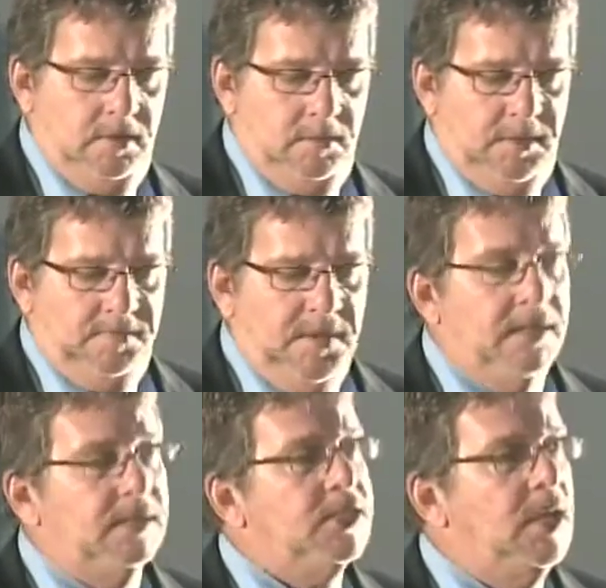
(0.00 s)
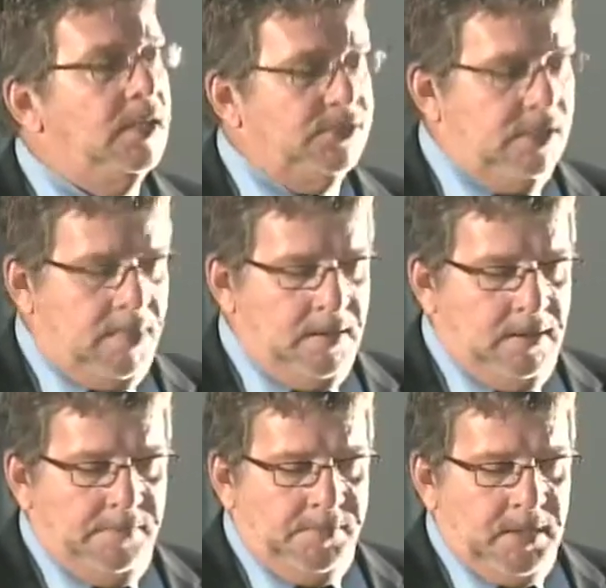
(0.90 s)
with the final selection,
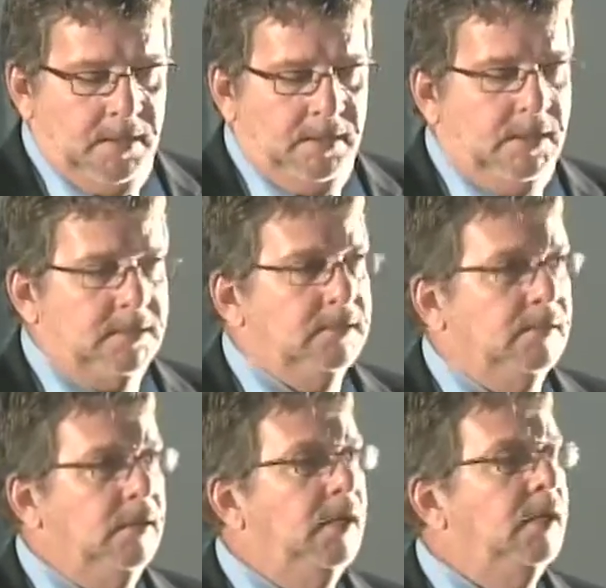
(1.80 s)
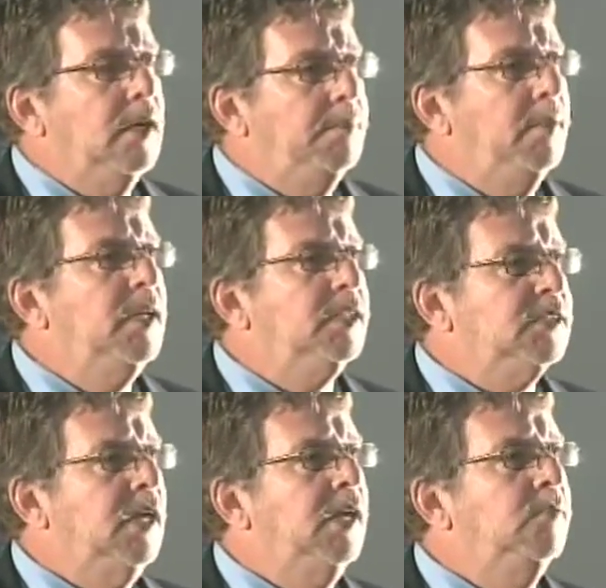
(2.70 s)
that in a couple of years'
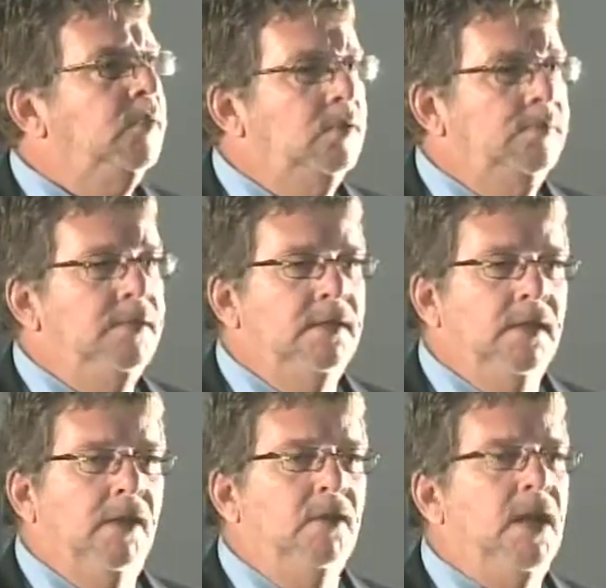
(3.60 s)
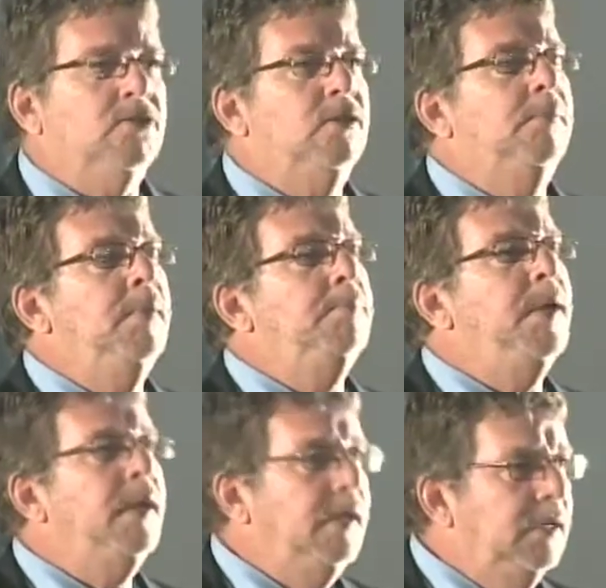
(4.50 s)
time, I will actually be
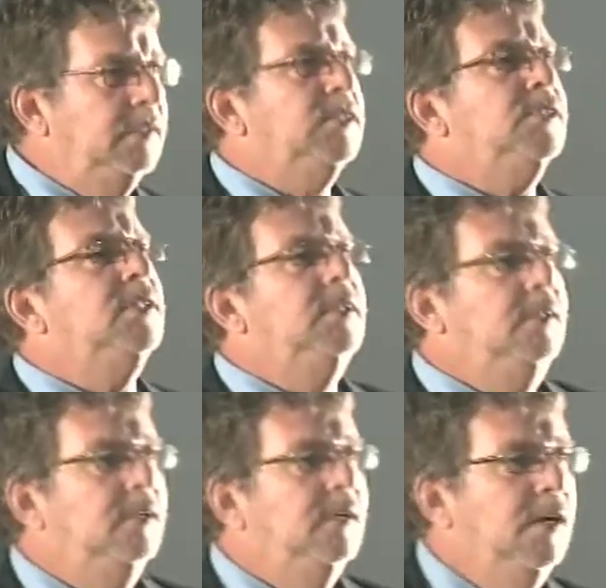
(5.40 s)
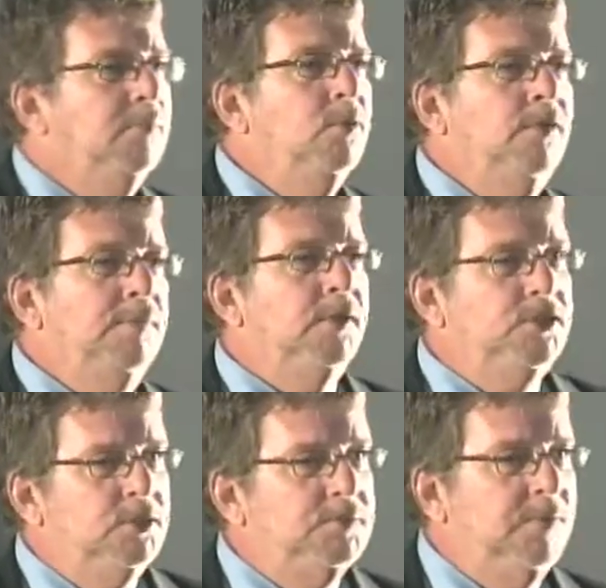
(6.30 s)
paying to see a movie
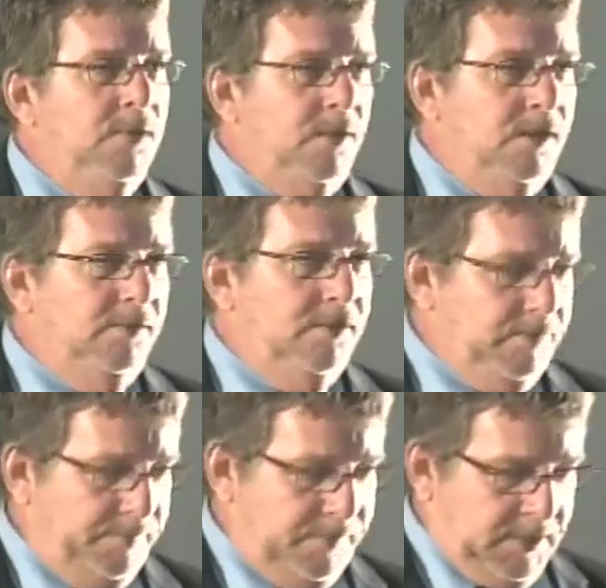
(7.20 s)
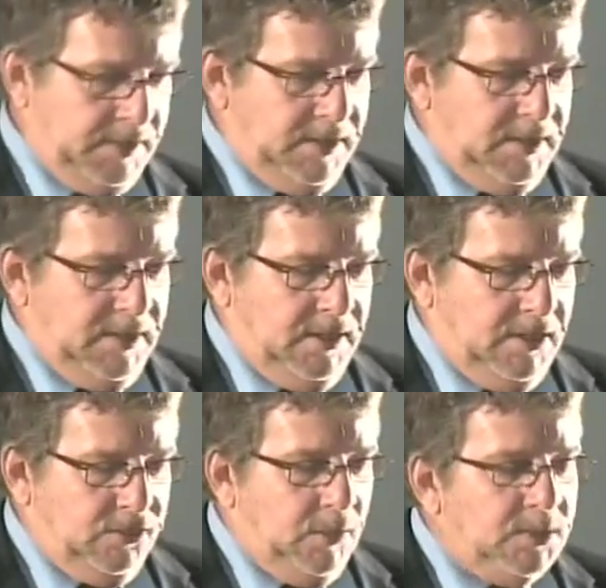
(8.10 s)
produced by one of you.
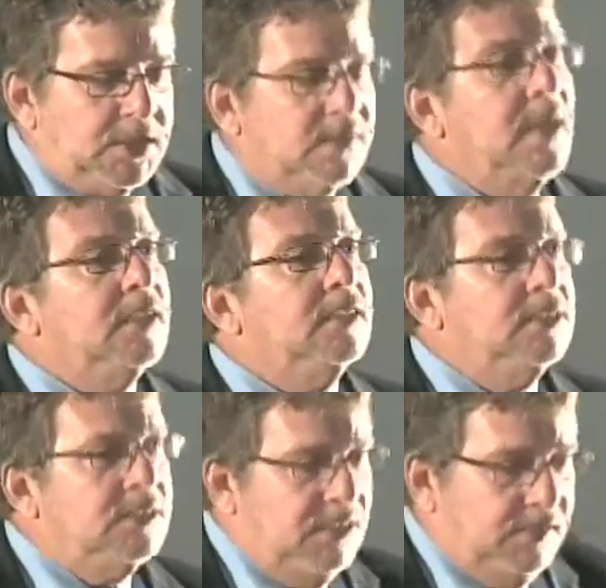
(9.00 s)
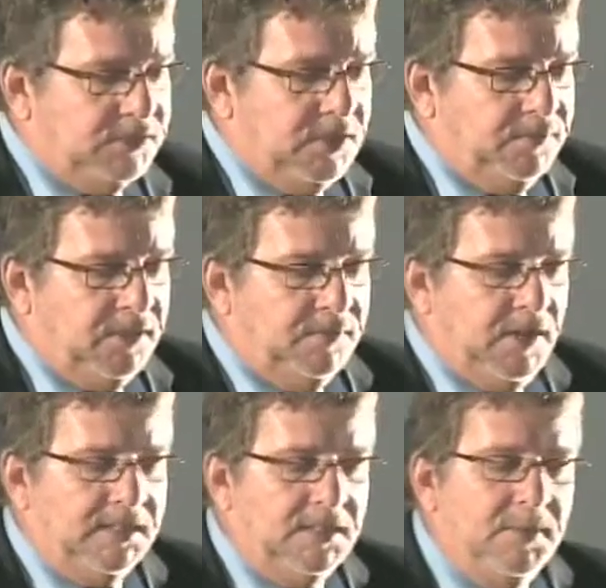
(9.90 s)
So I wish to thank the TTFC for
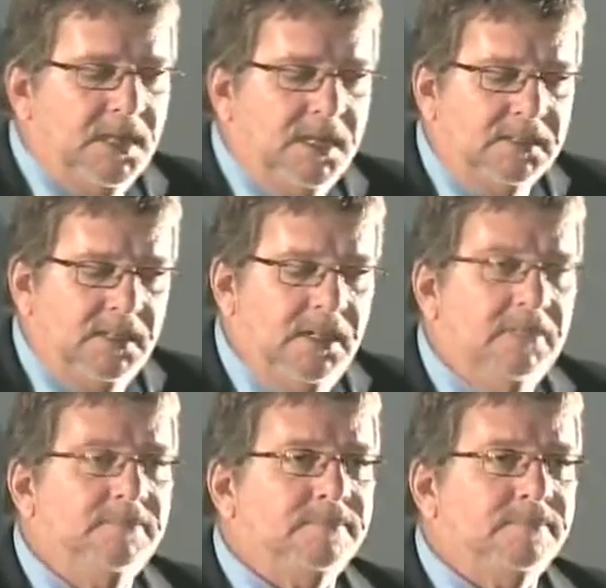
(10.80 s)
inviting me here today